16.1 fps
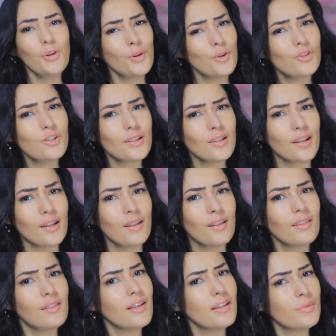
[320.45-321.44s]

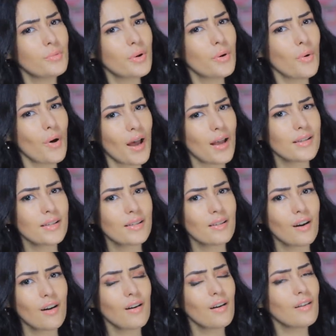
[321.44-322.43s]
Usually, these requests
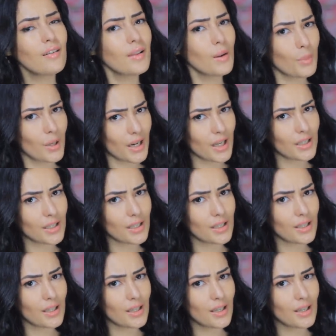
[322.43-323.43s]
are limited.
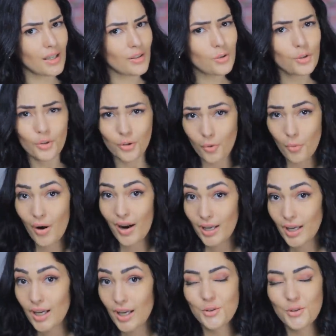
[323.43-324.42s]
Do you know
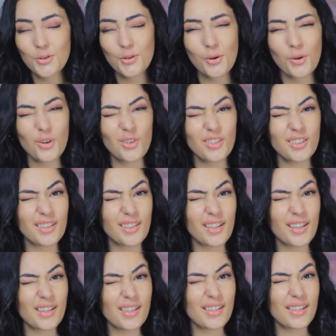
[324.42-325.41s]
why? So
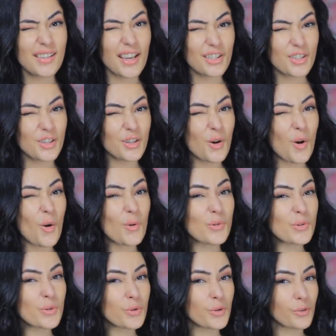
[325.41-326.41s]
this is actually
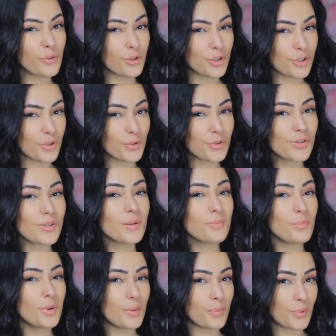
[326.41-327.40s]
controversial to
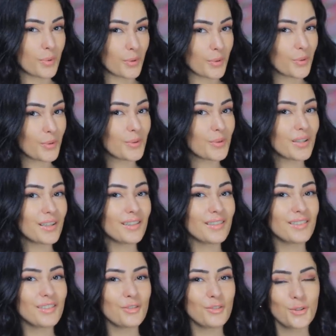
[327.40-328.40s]
some people
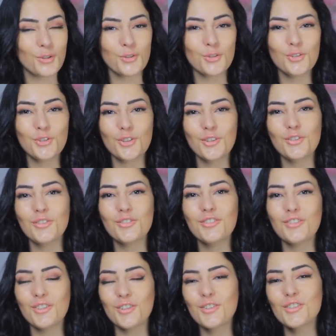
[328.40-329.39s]
in the field
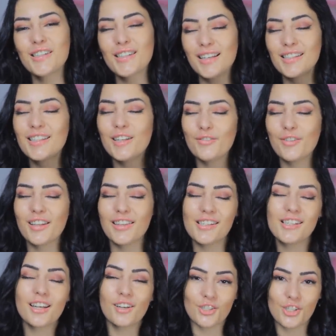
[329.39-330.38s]
of, you know, scientific
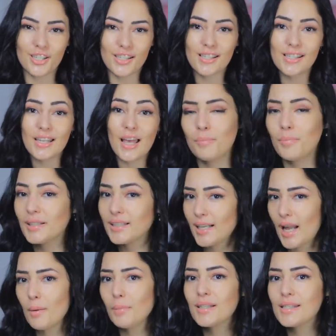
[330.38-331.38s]
discussions, but
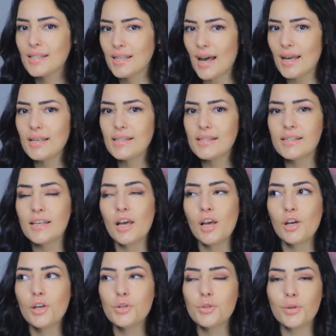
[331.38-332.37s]
climate science
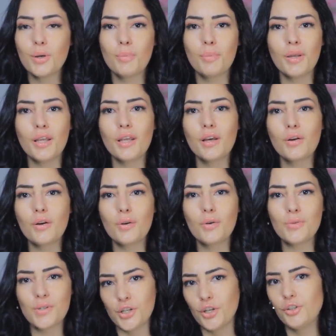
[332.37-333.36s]
shouldn't be
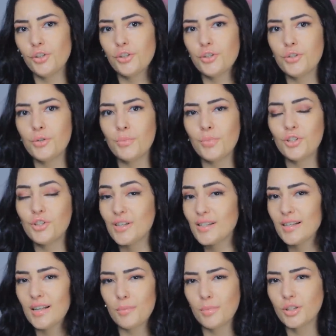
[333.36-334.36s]
considered to be
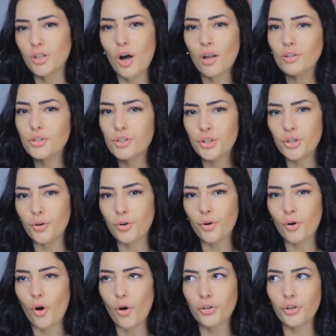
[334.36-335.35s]
just climatology
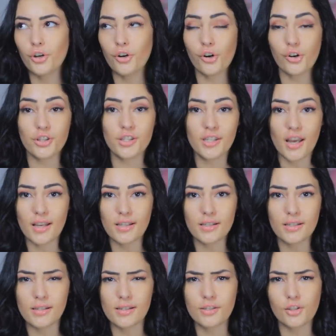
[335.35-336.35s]
or other earth
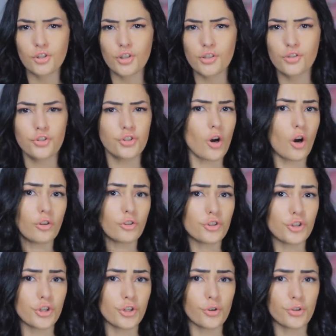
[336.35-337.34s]
sciences such as
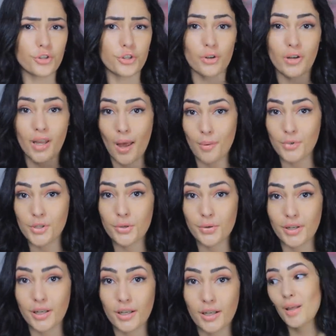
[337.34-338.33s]
geology or
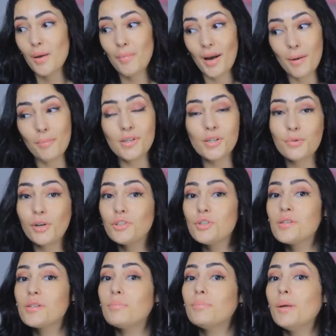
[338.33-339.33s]
geochemistry. It might be strange
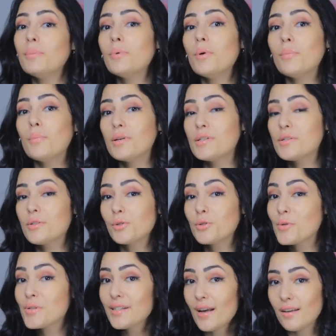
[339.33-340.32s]
to some people, but
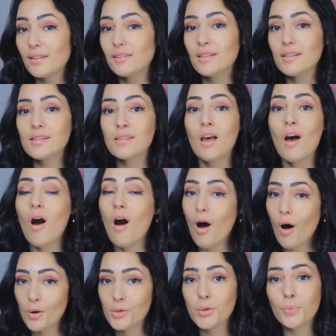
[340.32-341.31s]
social scientists
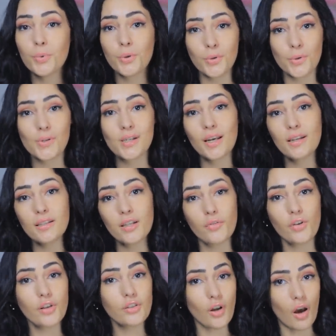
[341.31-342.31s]
also produce
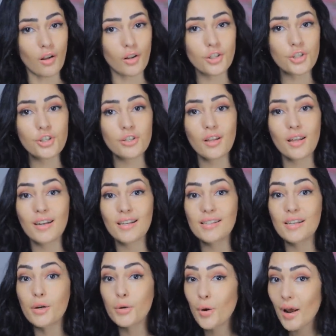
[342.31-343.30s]
scientific knowledge that
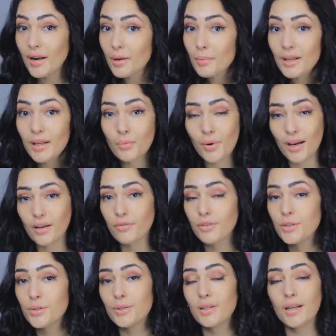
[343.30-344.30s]
is incredibly
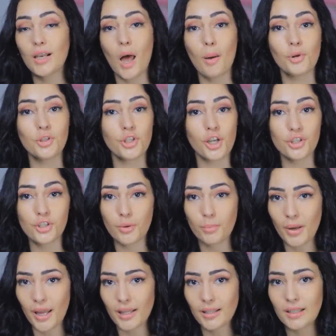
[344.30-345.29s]
relevant to the climate change
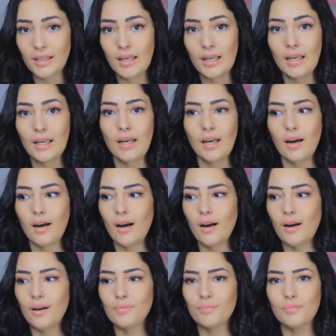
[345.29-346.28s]
debate.
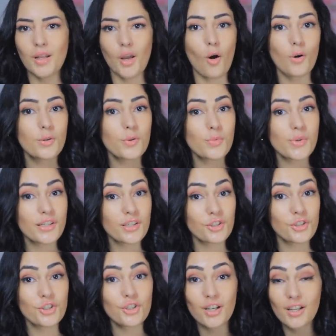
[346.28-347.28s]
They also
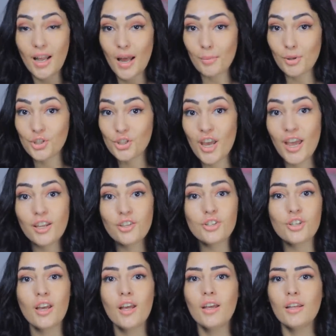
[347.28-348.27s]
research climate
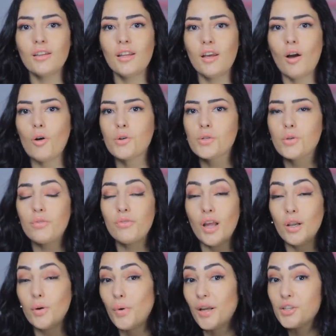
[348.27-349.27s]
change, they also
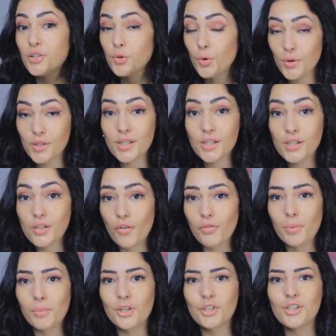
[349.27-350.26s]
evaluate sources of
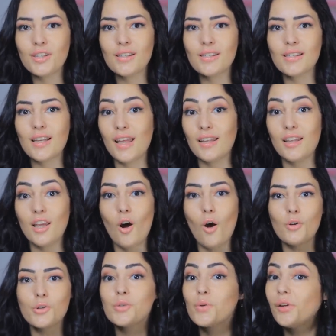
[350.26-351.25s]
emissions, and they
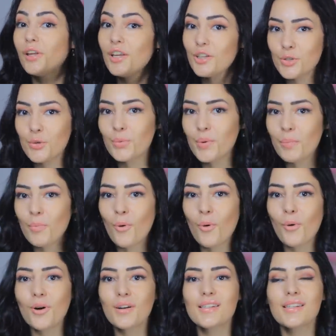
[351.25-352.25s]
also issue
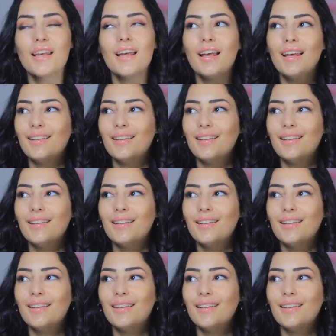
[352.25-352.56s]
reports.